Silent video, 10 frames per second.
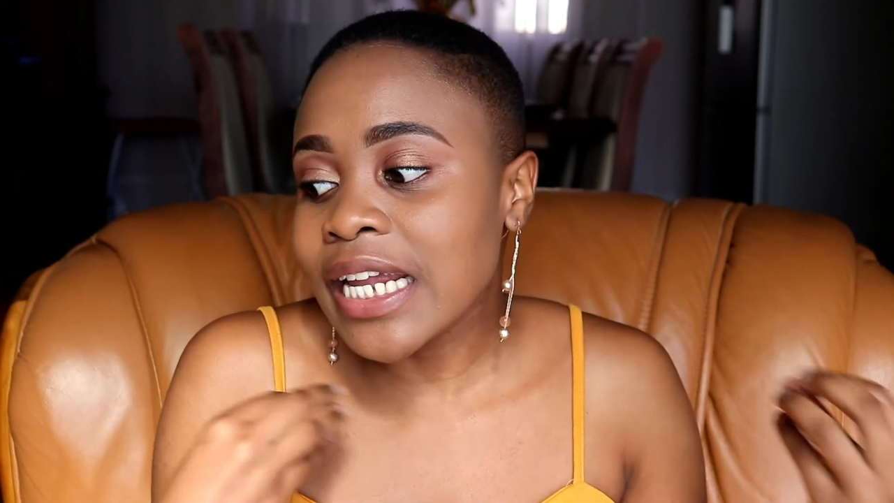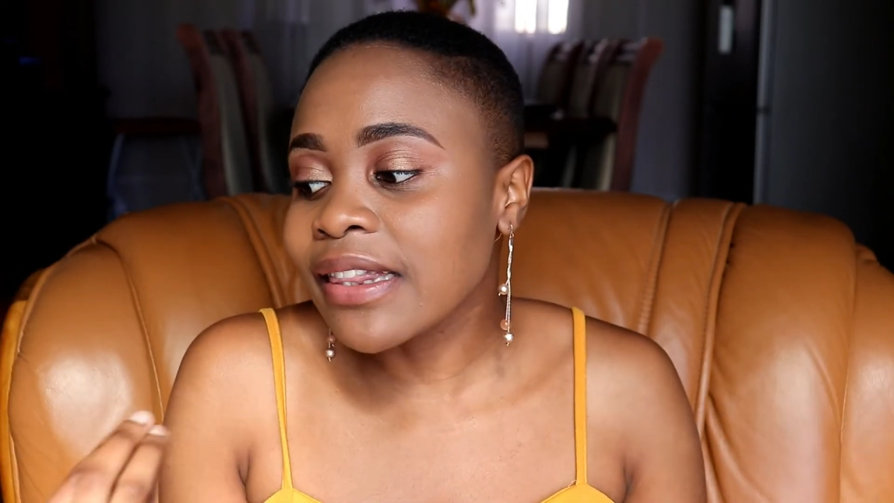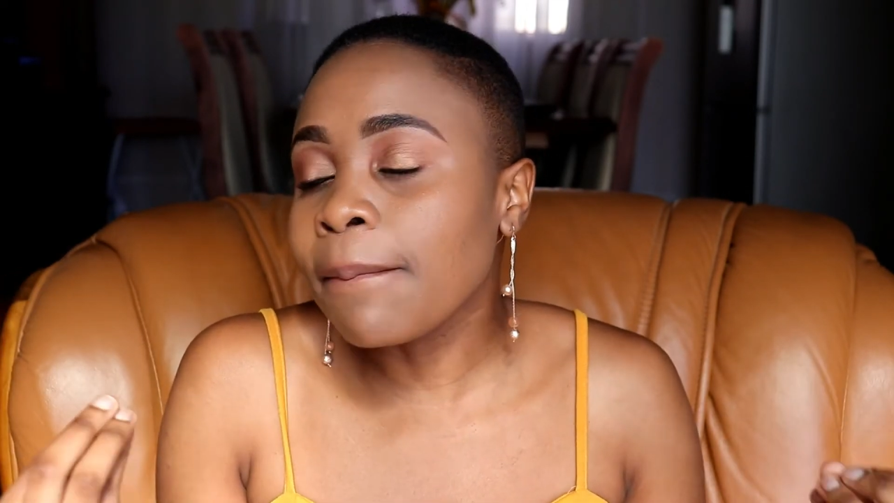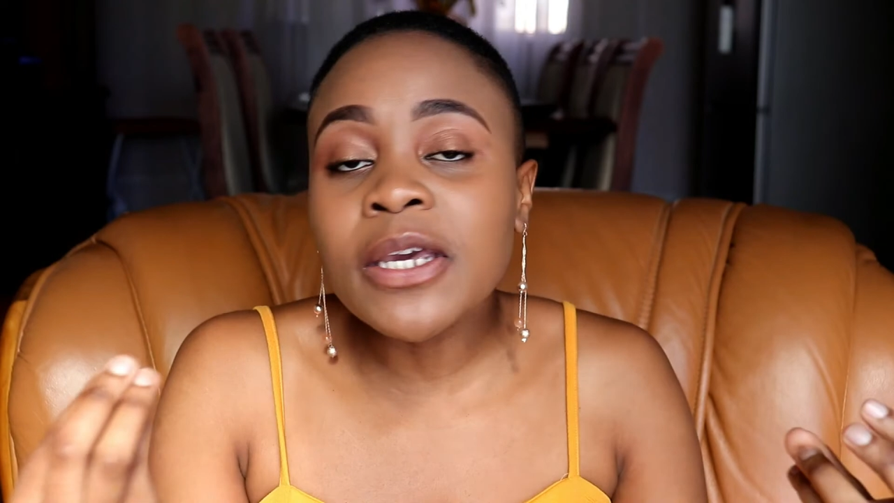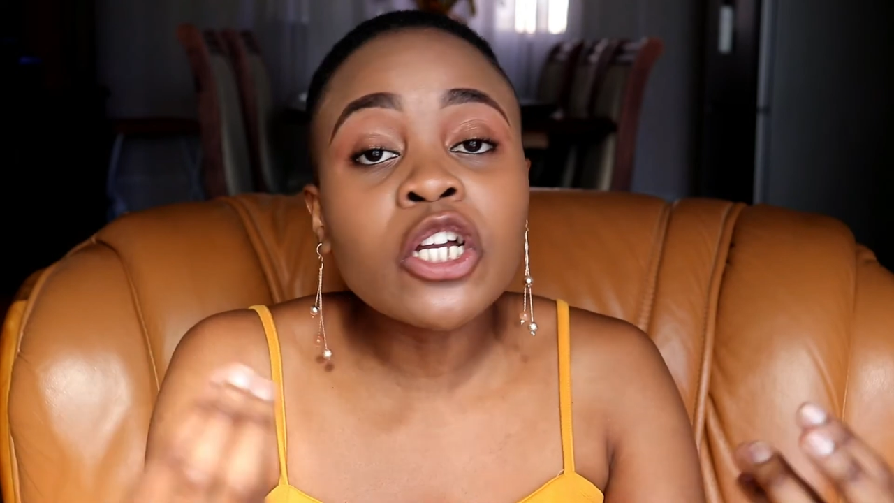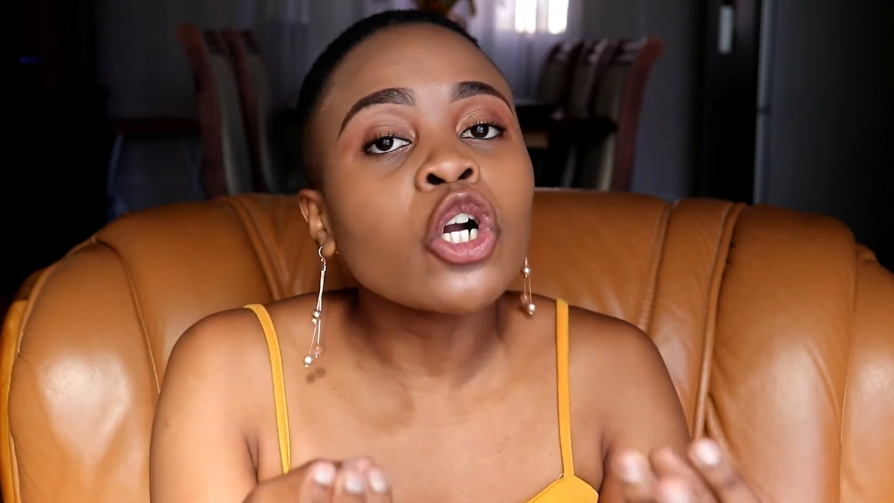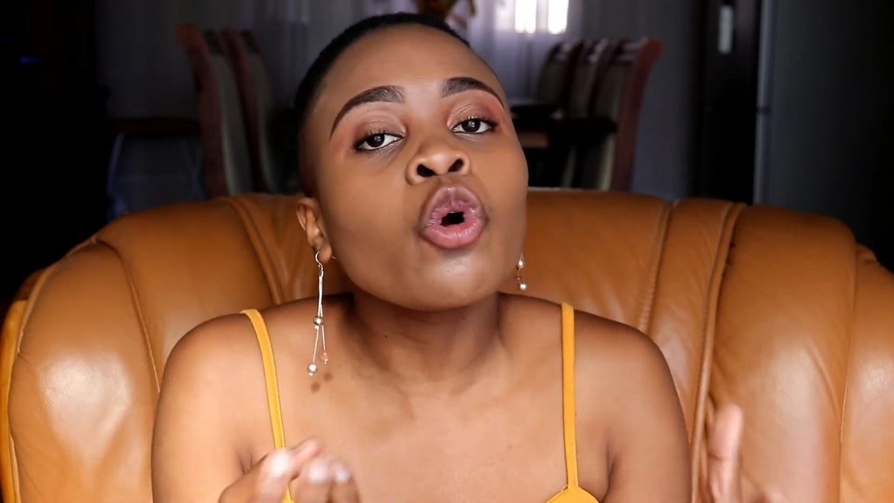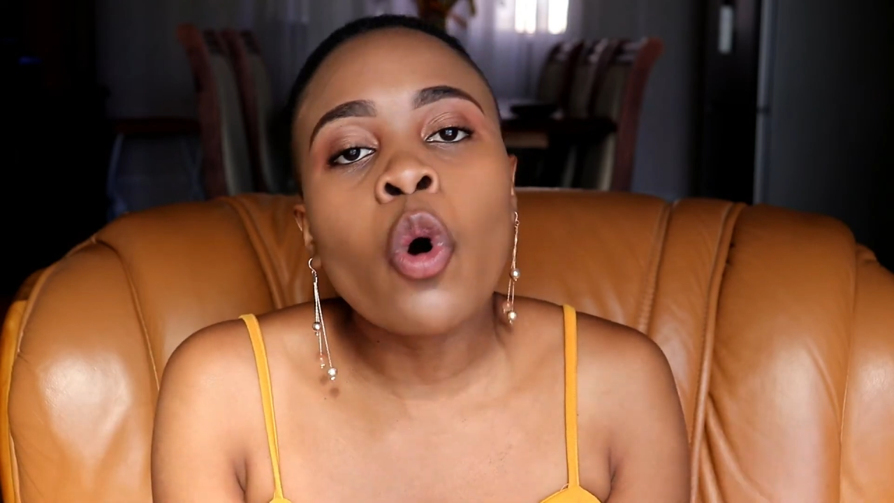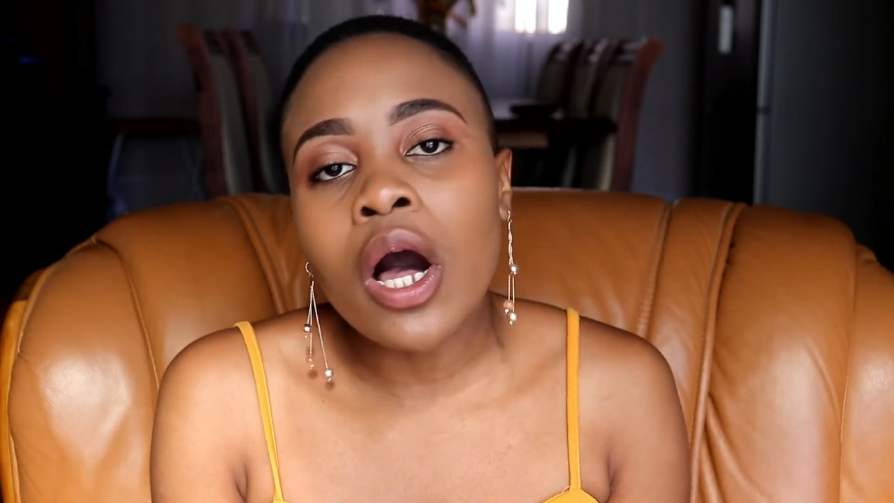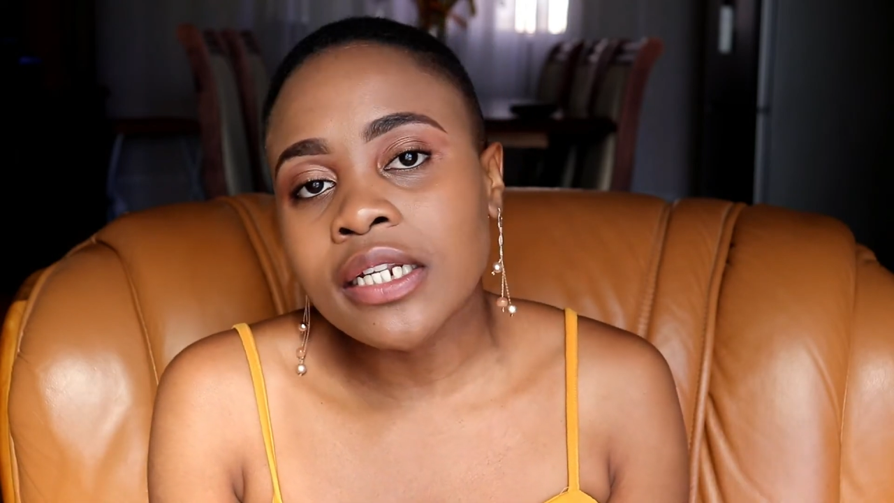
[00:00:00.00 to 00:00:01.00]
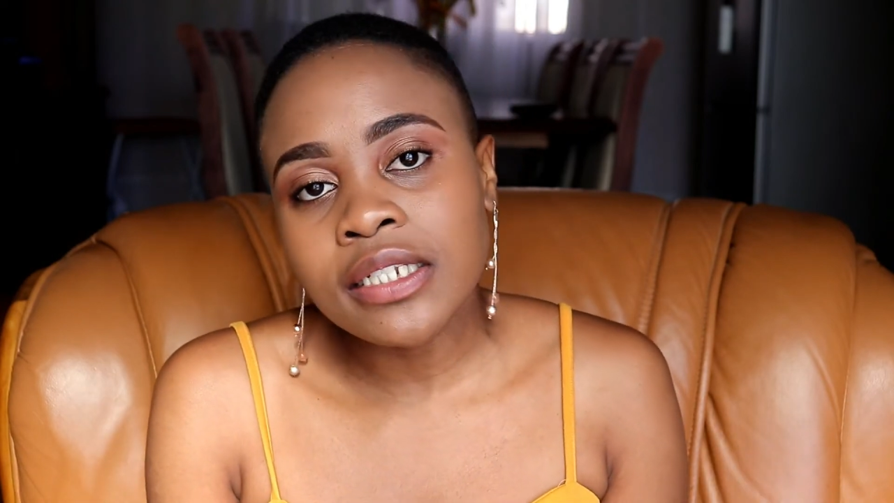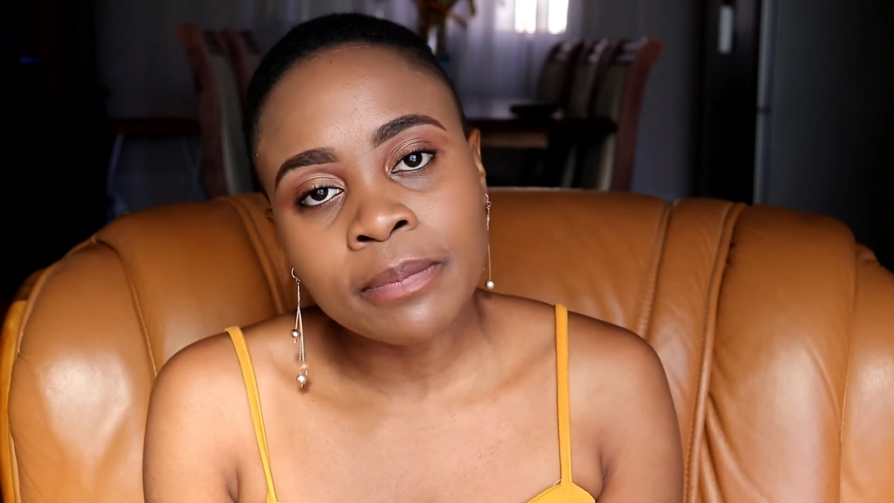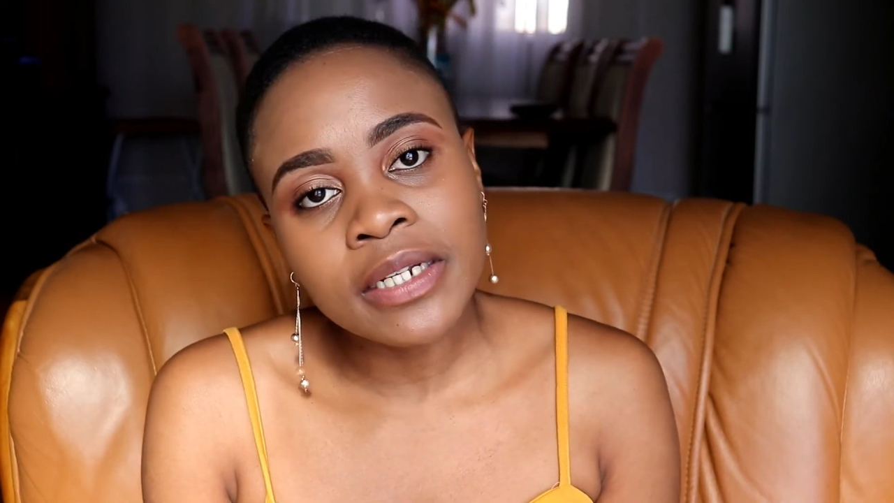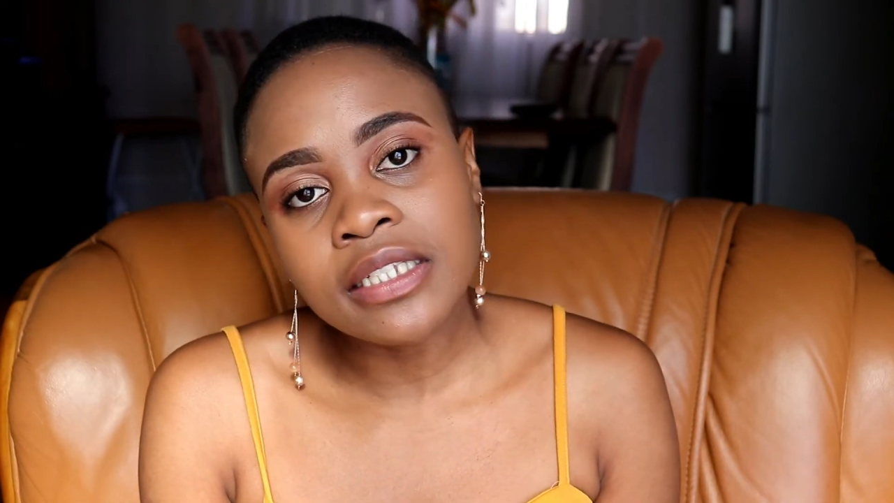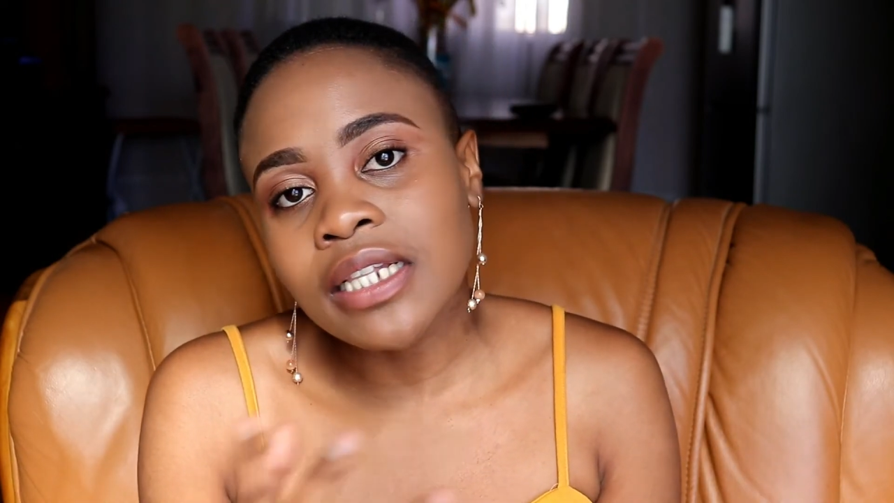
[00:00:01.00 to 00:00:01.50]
Let them be good quality, please.